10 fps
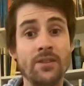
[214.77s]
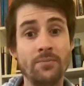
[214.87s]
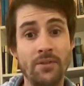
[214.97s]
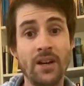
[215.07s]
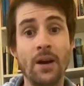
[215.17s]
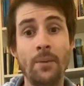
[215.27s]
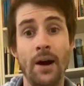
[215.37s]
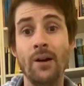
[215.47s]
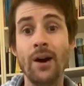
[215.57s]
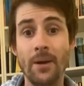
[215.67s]
to bring
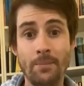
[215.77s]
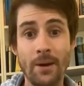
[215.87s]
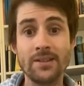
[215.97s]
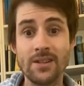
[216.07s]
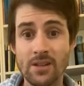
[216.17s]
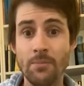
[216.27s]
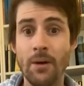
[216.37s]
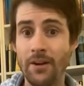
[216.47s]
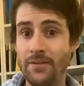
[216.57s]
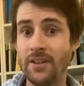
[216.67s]
about and basically to
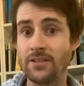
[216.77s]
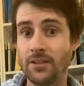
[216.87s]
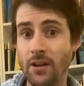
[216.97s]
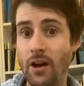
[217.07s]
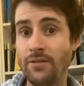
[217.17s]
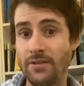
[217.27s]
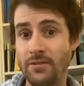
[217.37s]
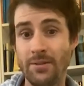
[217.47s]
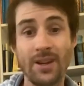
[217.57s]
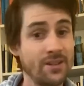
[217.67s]
manifest love
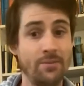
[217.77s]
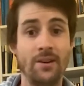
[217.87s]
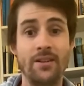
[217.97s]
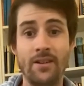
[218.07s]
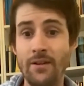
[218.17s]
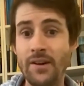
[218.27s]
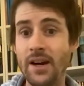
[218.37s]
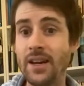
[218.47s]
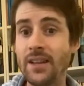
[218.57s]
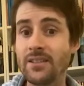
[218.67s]
because we love
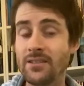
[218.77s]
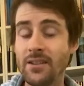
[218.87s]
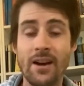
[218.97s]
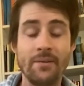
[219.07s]
our kids